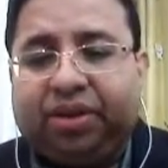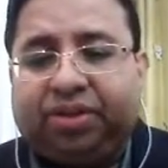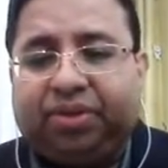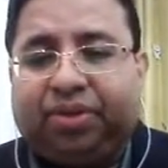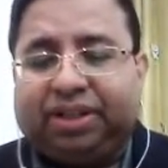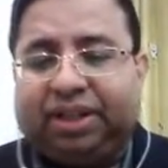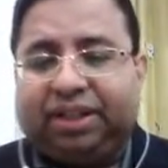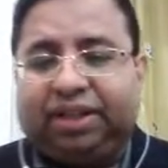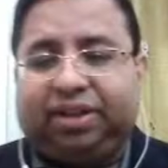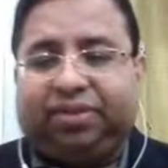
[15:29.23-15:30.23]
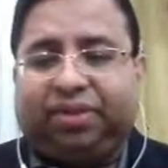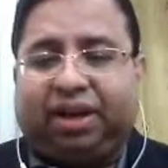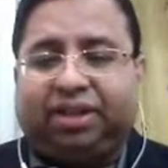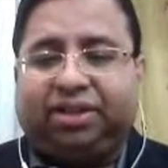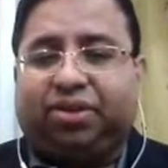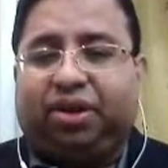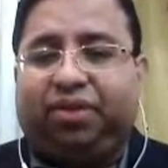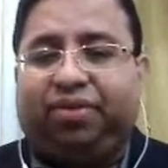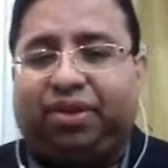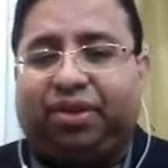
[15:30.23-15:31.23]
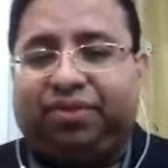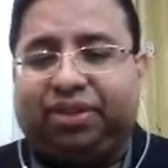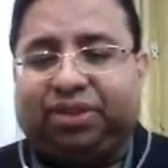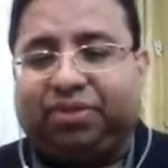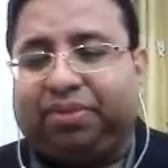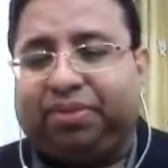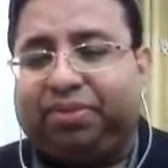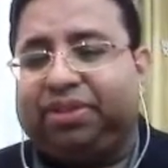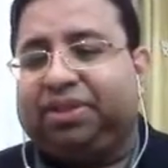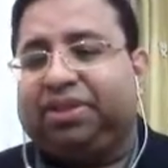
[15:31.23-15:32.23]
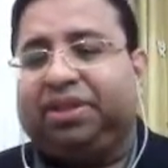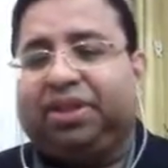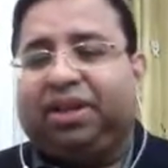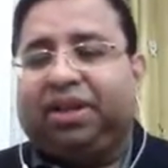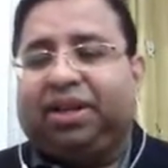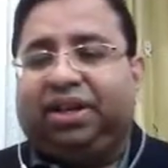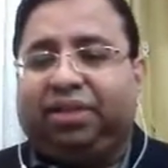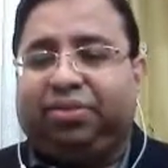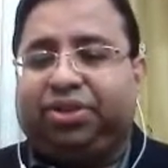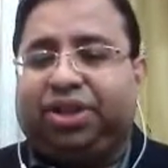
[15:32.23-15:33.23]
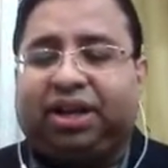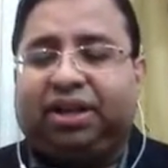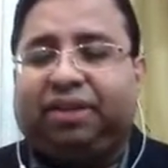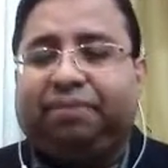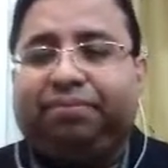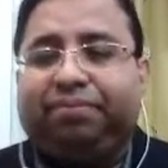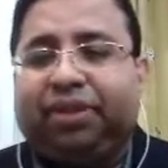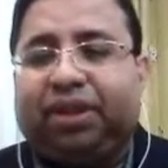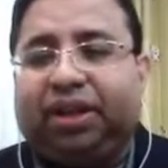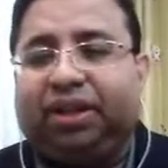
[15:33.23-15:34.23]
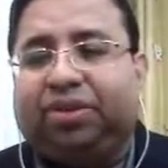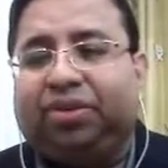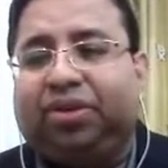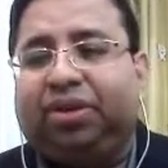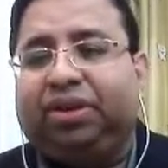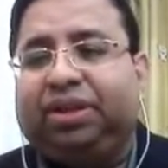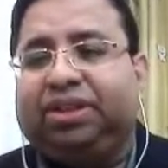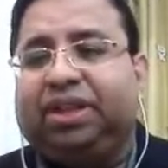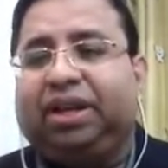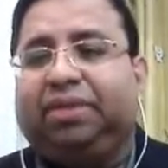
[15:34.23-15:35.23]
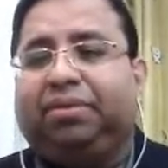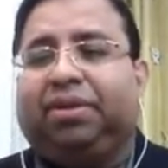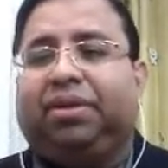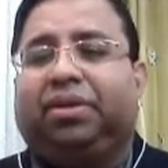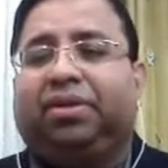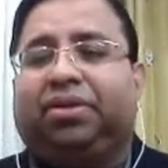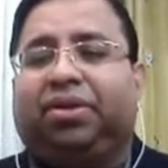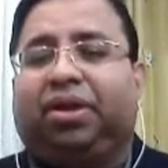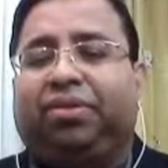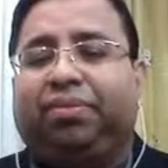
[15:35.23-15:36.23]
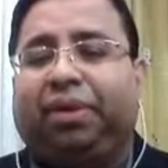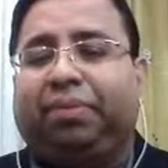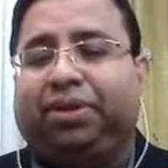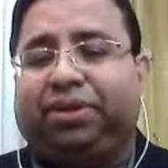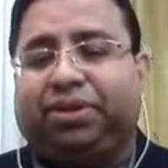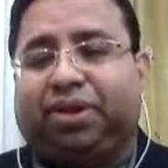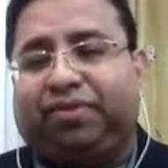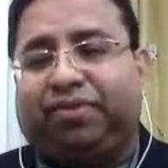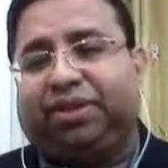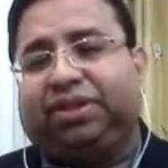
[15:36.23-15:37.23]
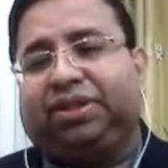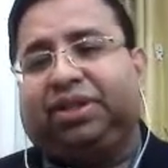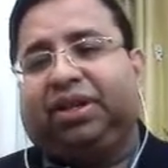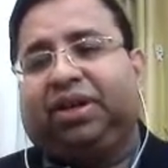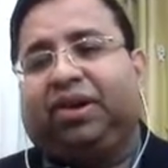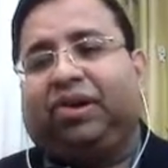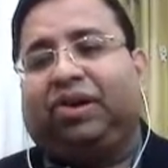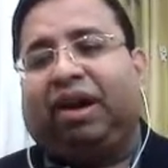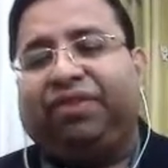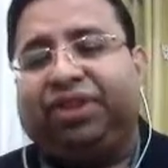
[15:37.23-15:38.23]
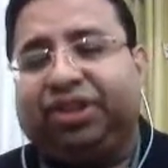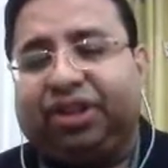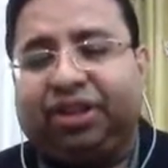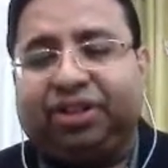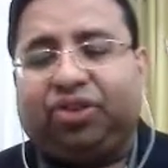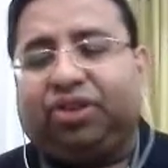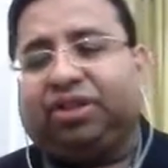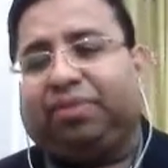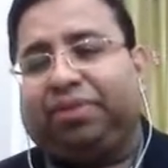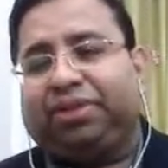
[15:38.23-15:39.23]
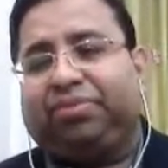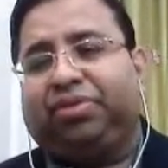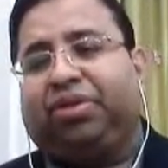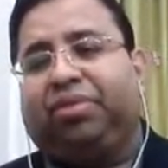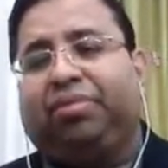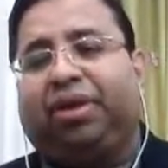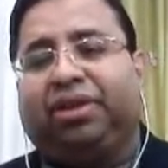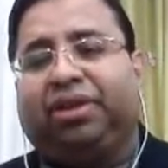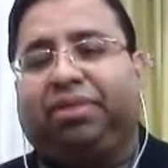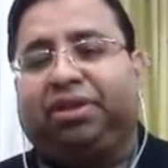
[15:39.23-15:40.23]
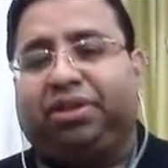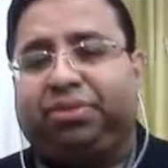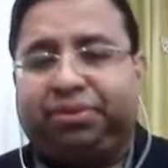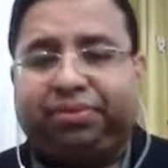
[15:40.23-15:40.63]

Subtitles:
So what I said that you have to answer, call for conference paper means you have to check in the Google, is there any call for papers, conference on artificial intelligence or supply chain management or marketing management.